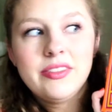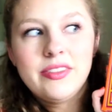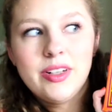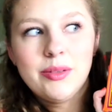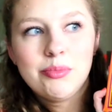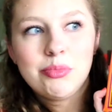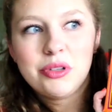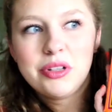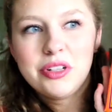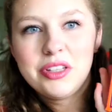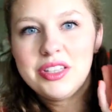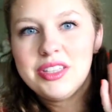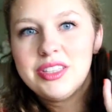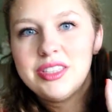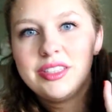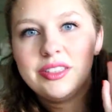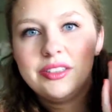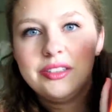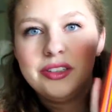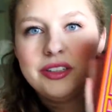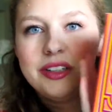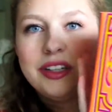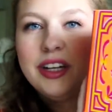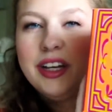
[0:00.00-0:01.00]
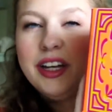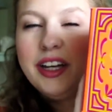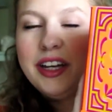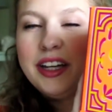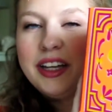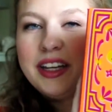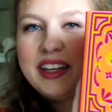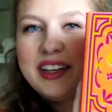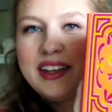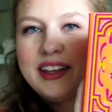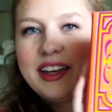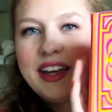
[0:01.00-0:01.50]
up one of these little
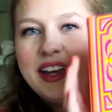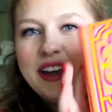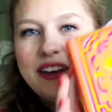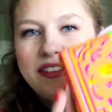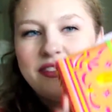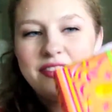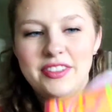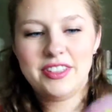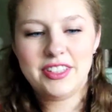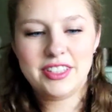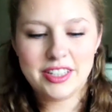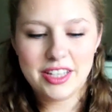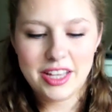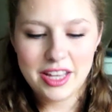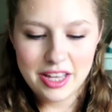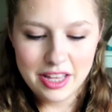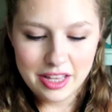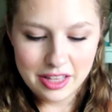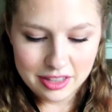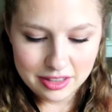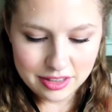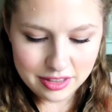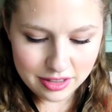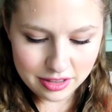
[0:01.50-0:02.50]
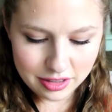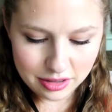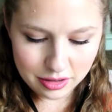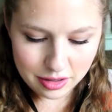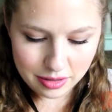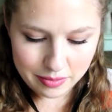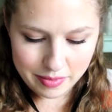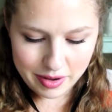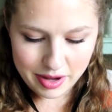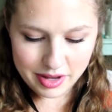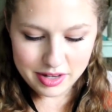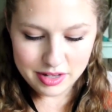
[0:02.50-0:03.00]
gifts. So I
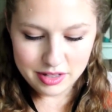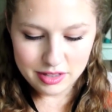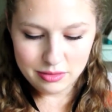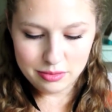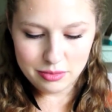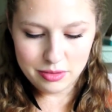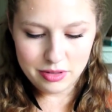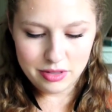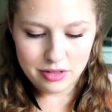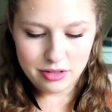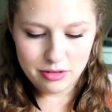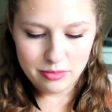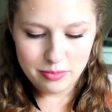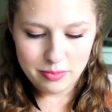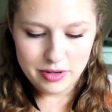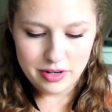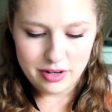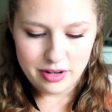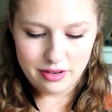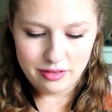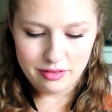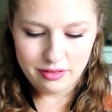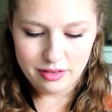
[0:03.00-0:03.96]
might as well open it,